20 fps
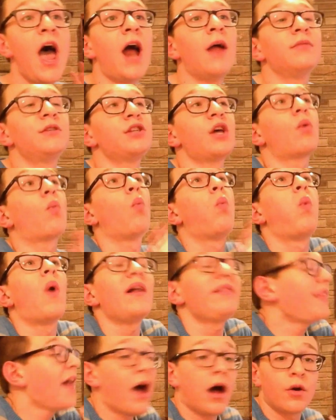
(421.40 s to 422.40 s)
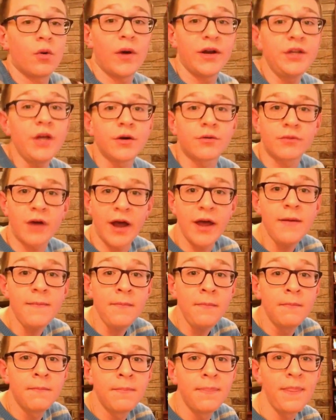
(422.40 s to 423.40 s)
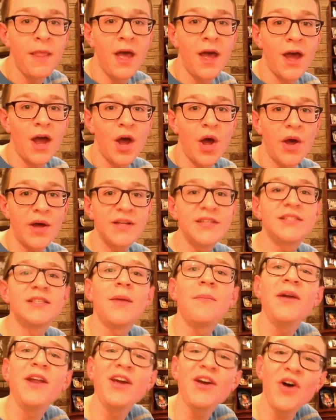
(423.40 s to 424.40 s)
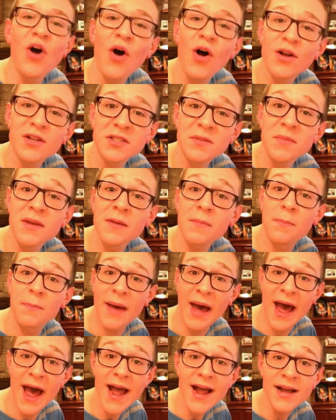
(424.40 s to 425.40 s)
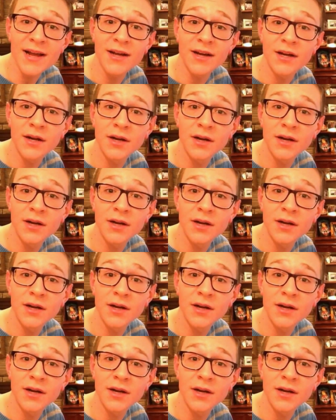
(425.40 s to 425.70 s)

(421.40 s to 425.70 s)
I'm just like, what the hell do I do, right? Somebody calls me back,